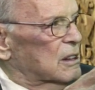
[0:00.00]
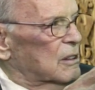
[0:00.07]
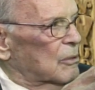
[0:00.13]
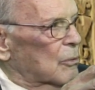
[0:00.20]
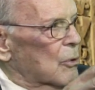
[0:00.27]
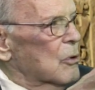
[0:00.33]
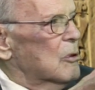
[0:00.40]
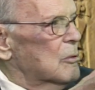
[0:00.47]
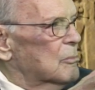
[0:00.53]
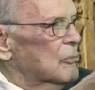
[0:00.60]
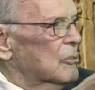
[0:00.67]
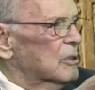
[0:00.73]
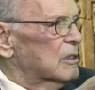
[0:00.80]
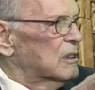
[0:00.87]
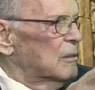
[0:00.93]
room
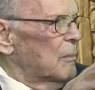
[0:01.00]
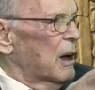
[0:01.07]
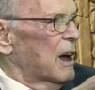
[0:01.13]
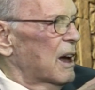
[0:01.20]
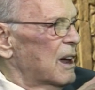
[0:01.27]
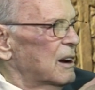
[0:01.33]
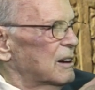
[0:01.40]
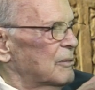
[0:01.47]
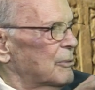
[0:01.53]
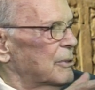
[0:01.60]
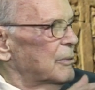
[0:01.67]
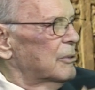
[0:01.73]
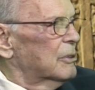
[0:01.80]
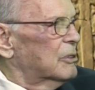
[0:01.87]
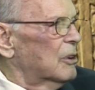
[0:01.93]
with the man, and
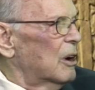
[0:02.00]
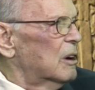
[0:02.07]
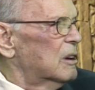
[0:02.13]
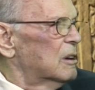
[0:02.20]
we were talking